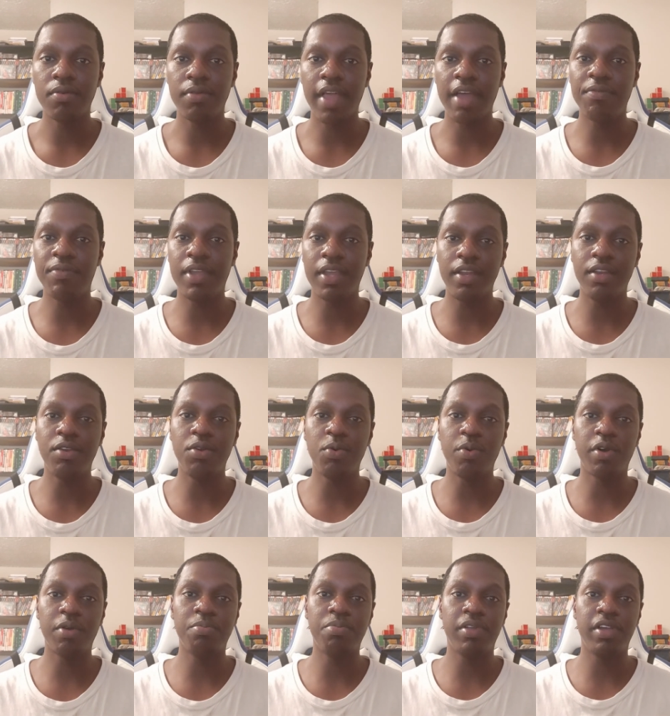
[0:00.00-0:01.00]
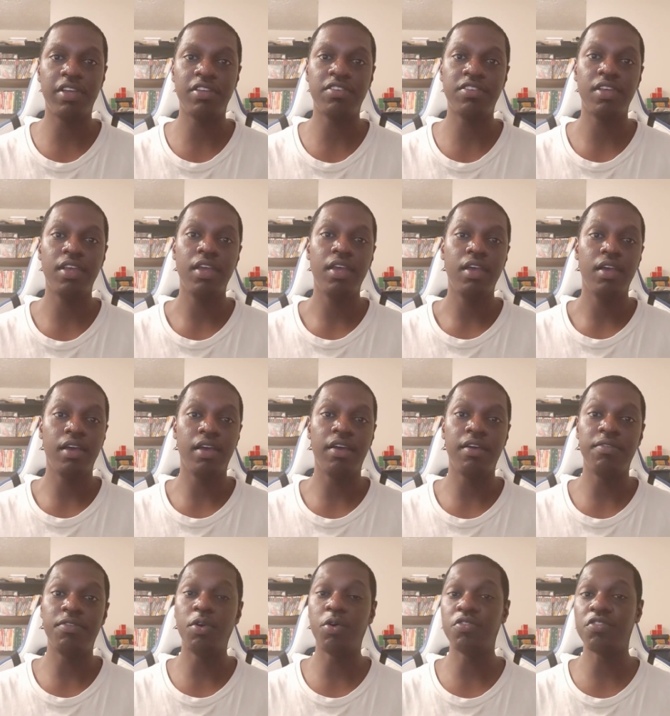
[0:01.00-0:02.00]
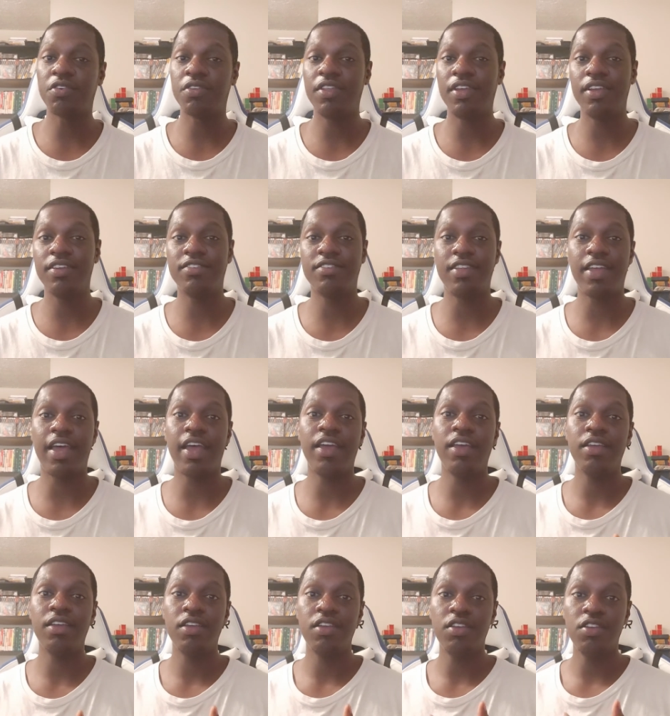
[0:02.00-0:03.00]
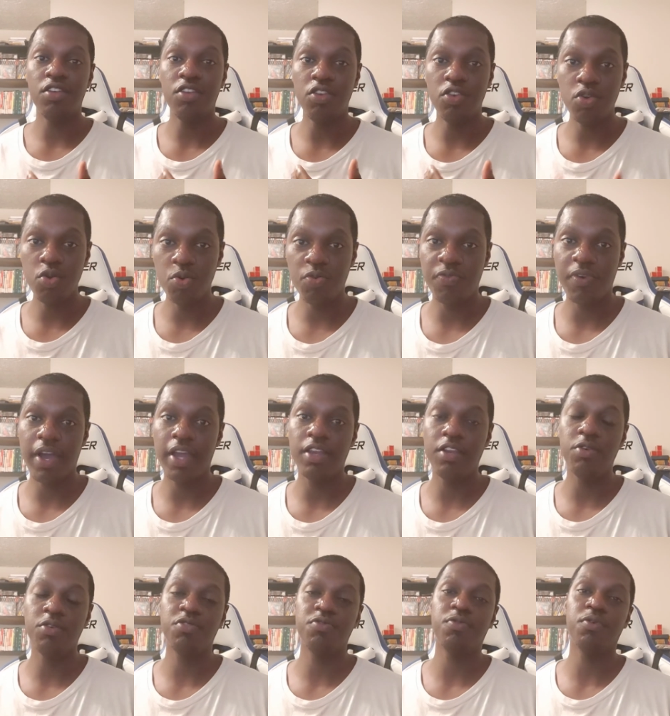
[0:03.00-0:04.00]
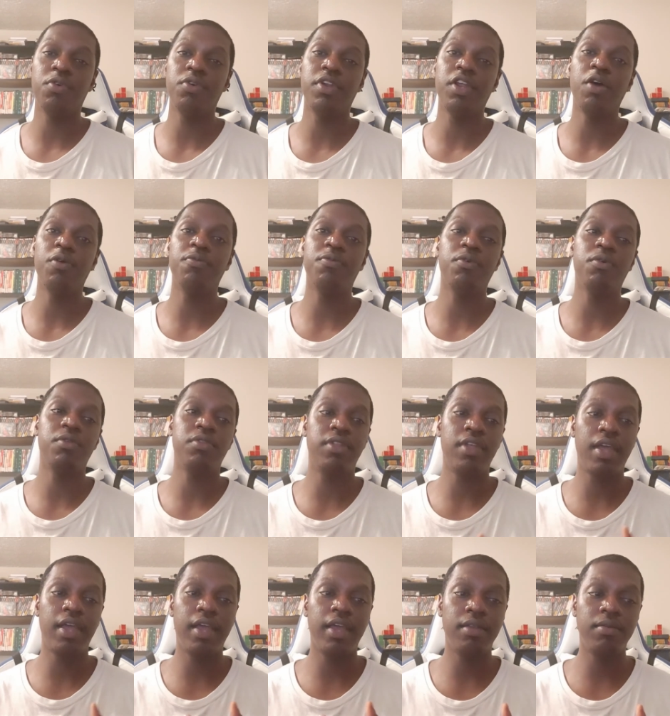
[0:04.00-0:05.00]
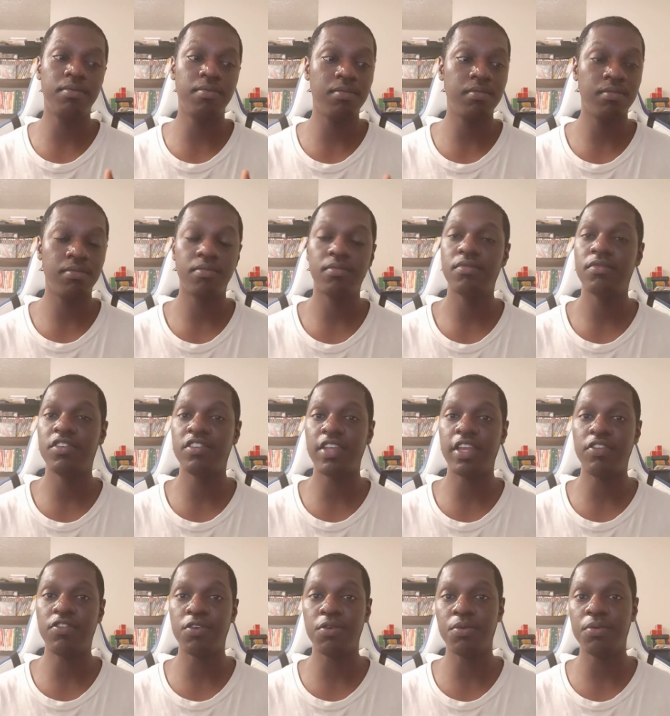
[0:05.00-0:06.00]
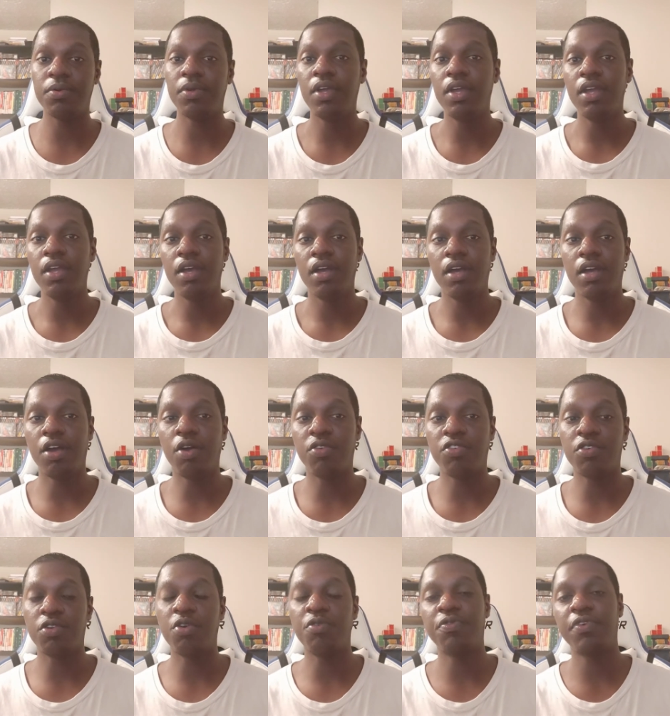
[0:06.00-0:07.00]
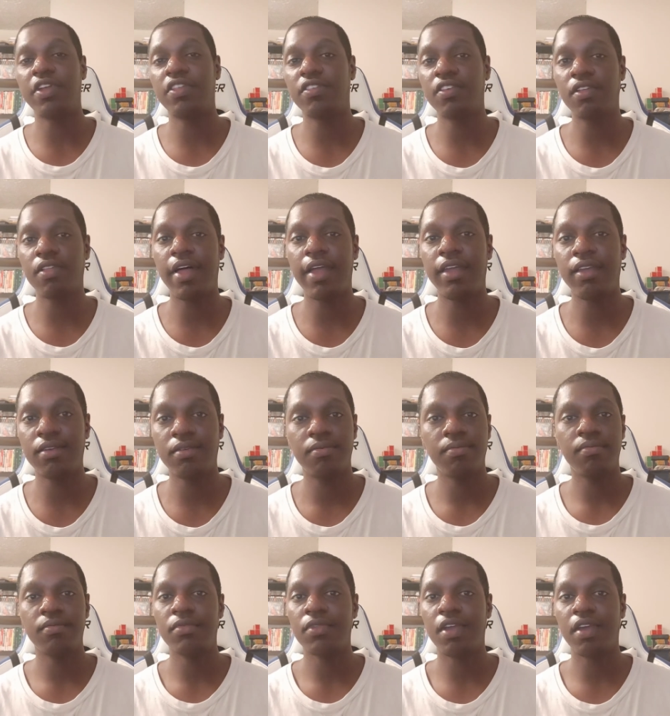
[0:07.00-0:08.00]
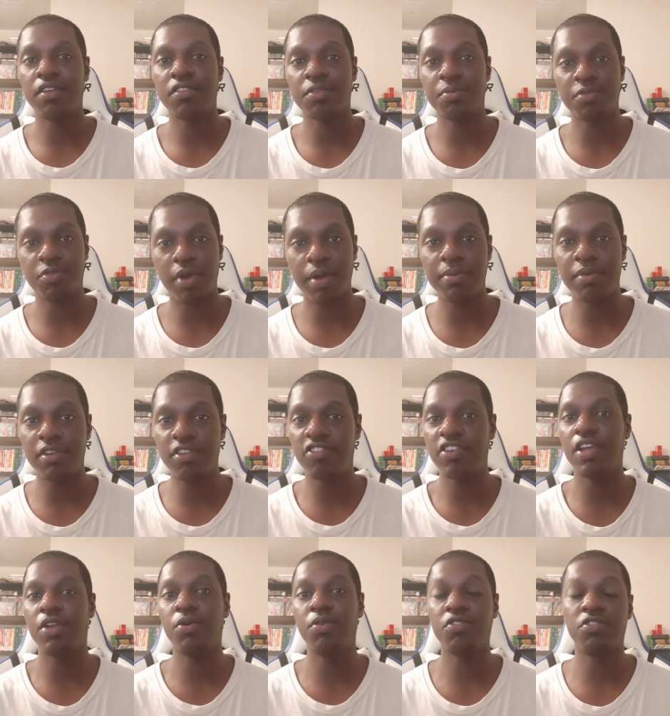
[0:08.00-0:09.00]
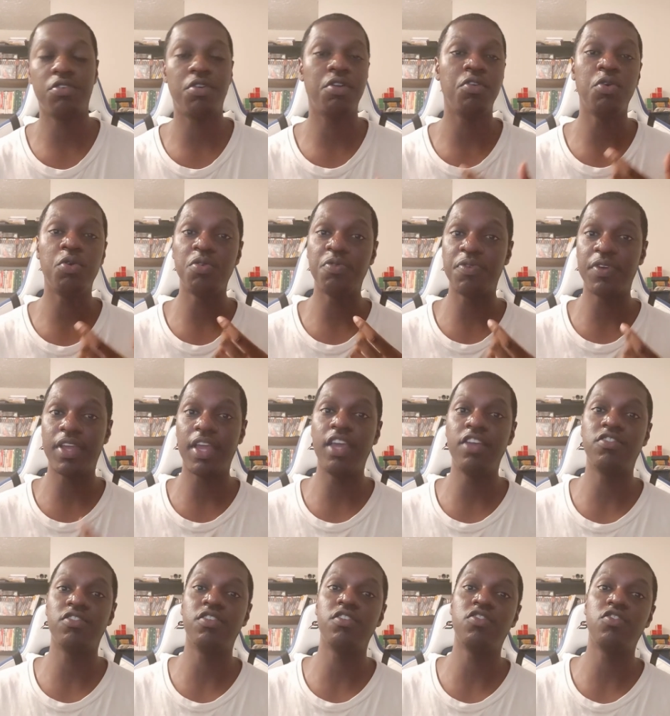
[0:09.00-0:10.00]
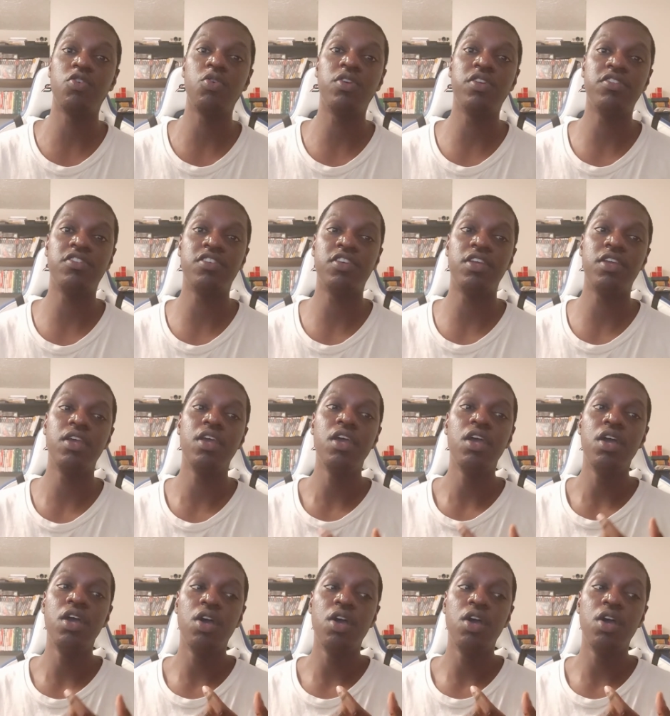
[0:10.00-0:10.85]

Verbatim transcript: navigating the workplace. Uh, if those are things that you find useful and helpful, then stay tuned. Uh, also, don't forget to like, uh, subscribe to the channel, and turn on notifications so you can see